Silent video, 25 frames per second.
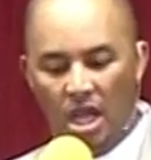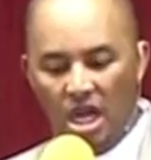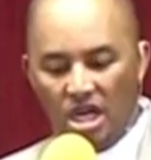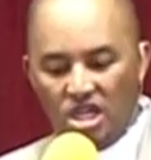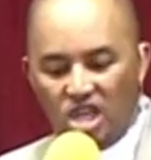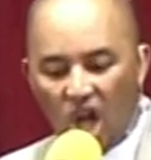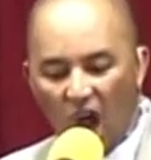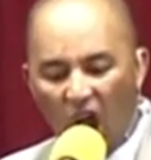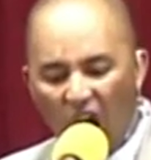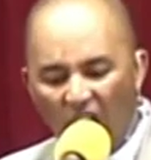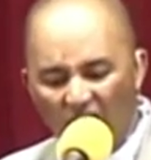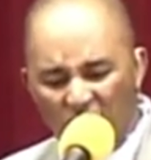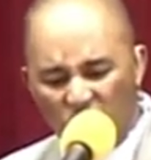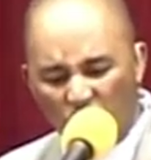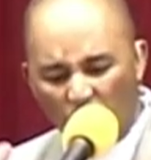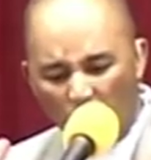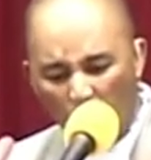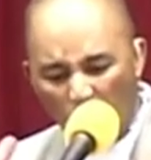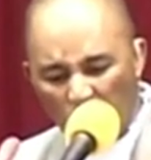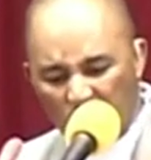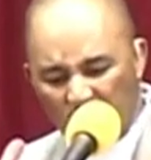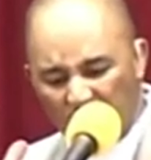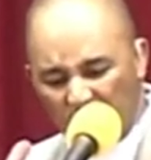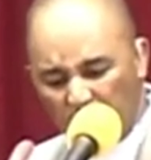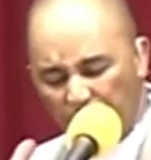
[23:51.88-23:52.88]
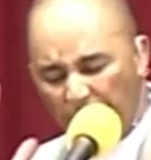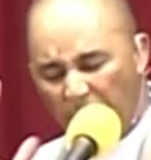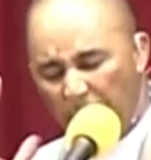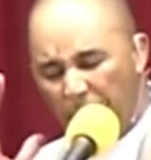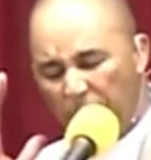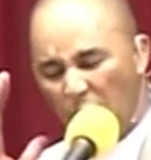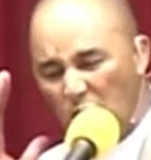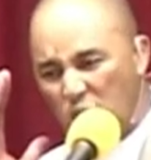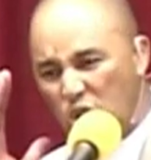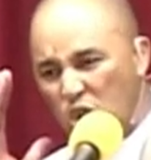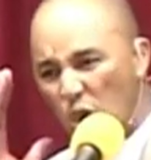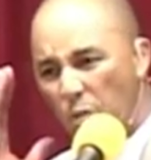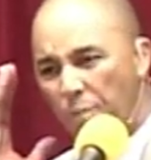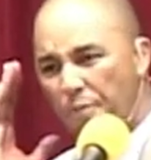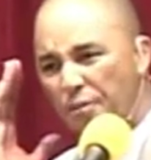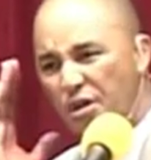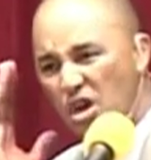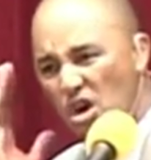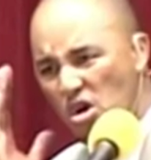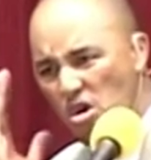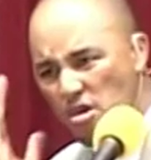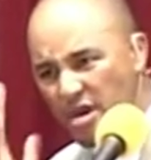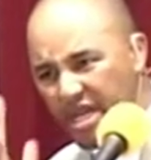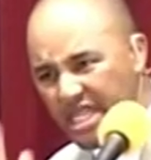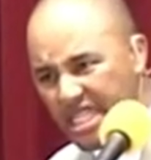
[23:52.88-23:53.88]
God calls his people to
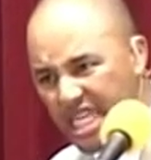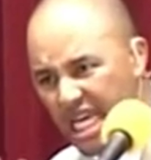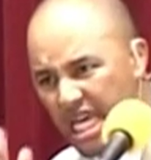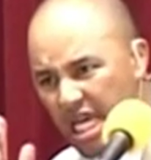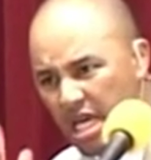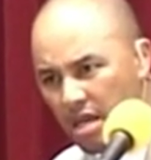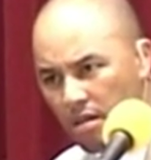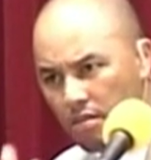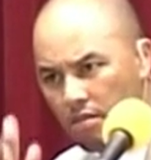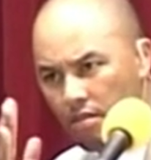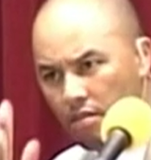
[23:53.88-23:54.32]
purity.